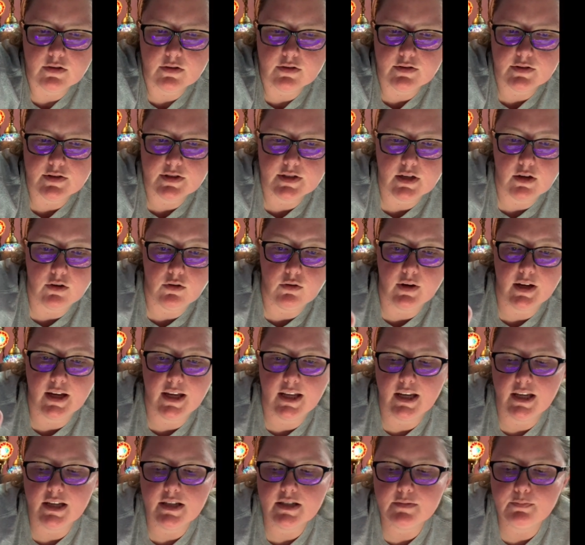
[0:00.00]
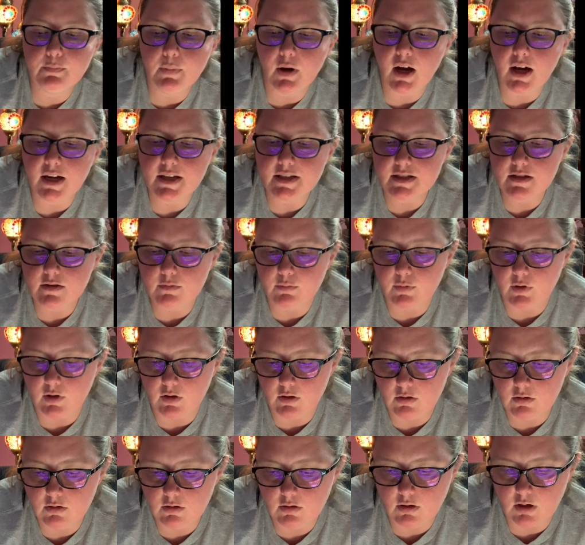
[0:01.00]
So it is
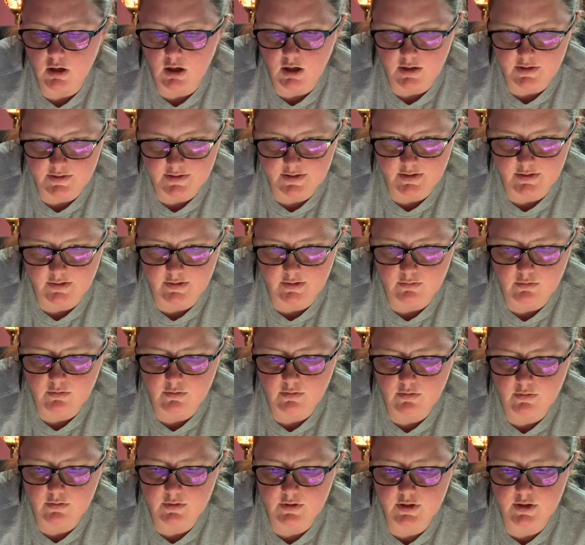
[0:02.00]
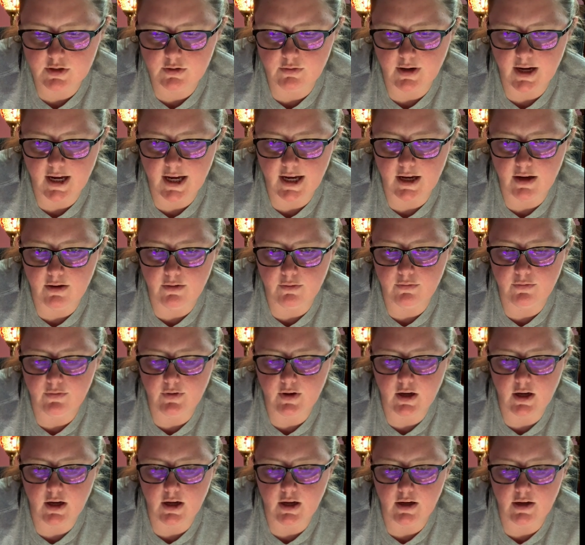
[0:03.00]
possible also to have
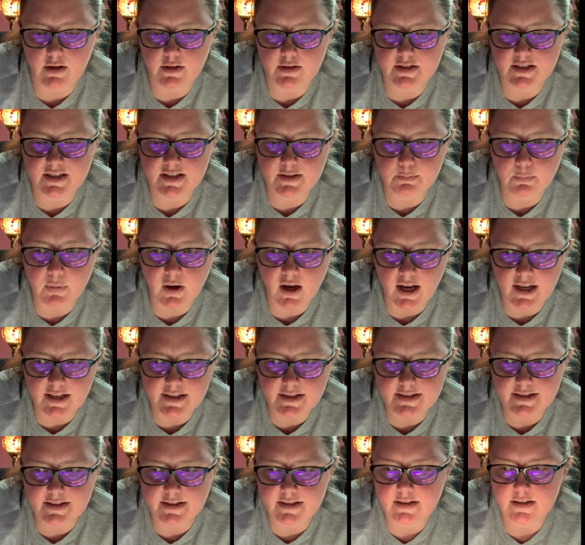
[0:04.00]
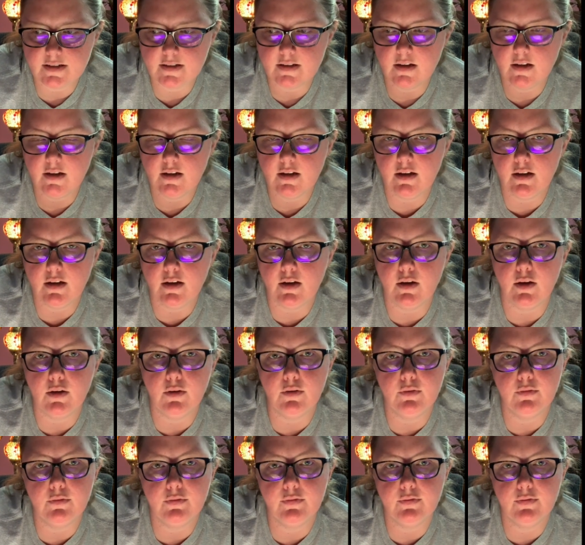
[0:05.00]
spots
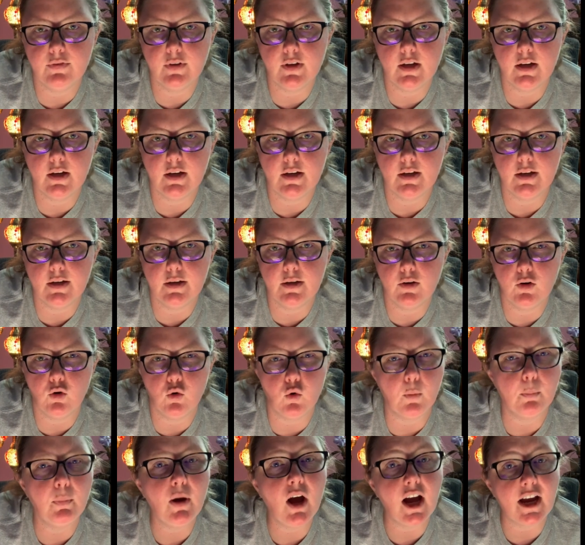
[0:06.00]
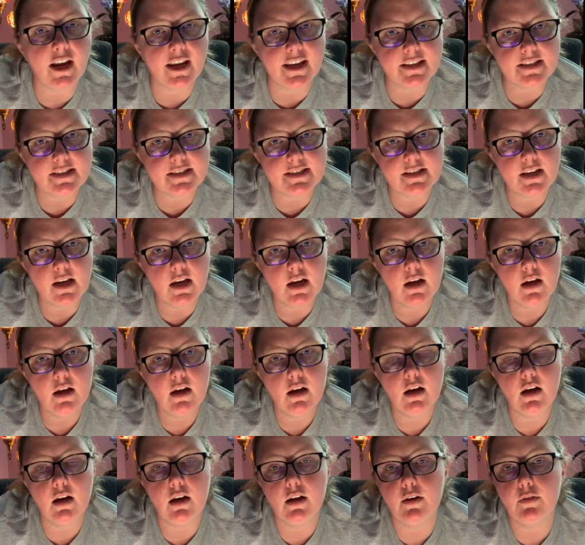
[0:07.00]
of or pockets
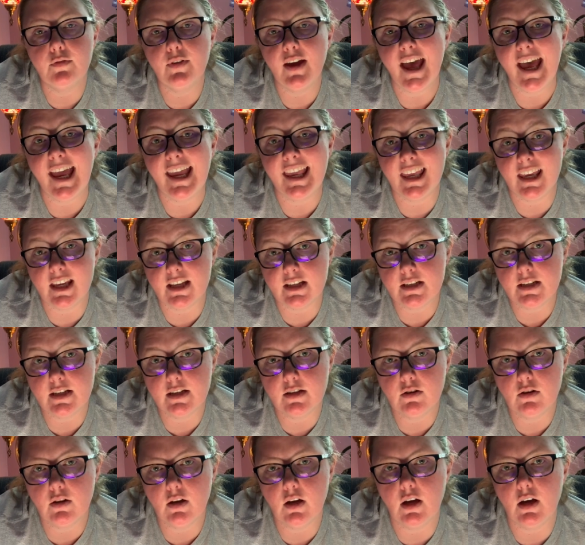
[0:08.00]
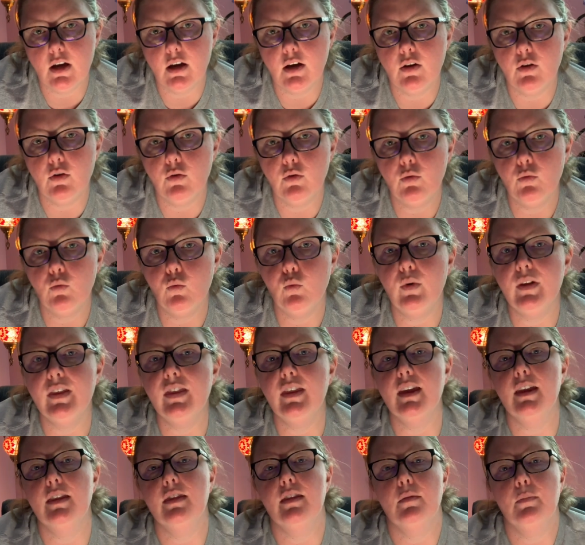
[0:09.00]
of agate
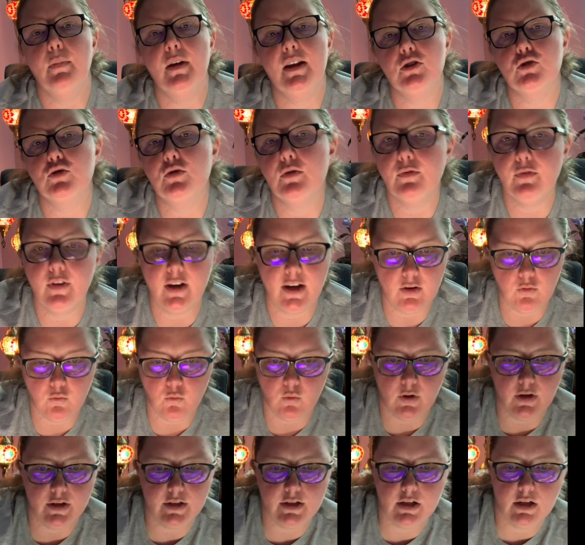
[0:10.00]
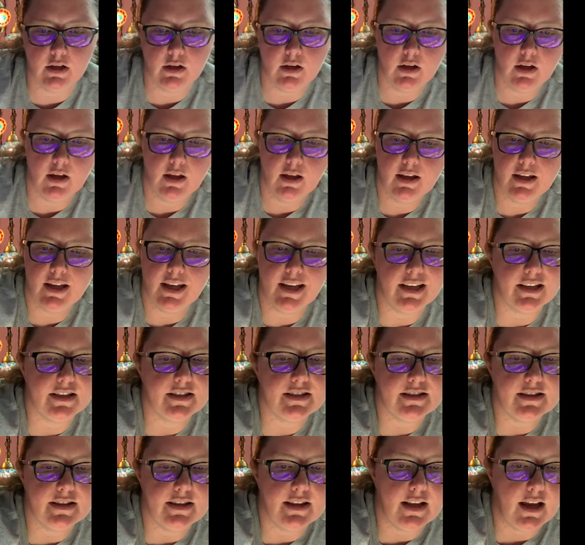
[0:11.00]
within the petrified wood. It's
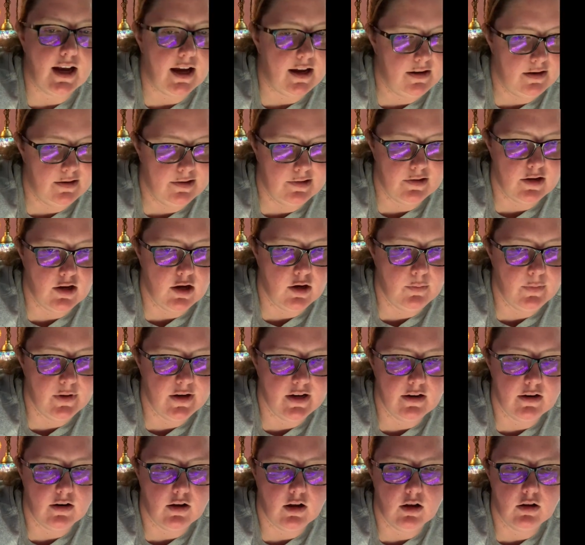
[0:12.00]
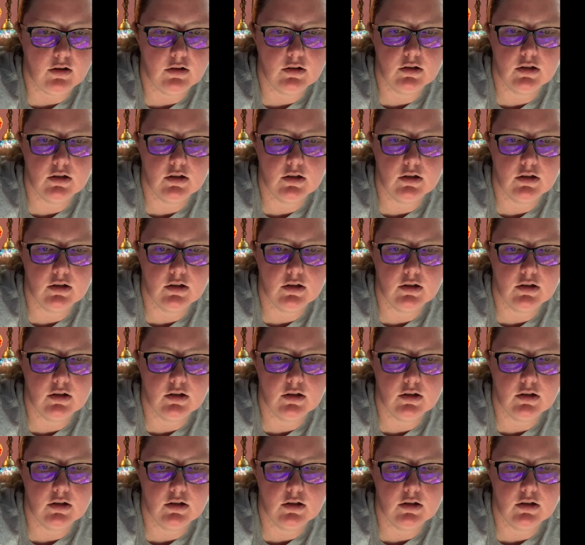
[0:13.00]
not uncommon at all.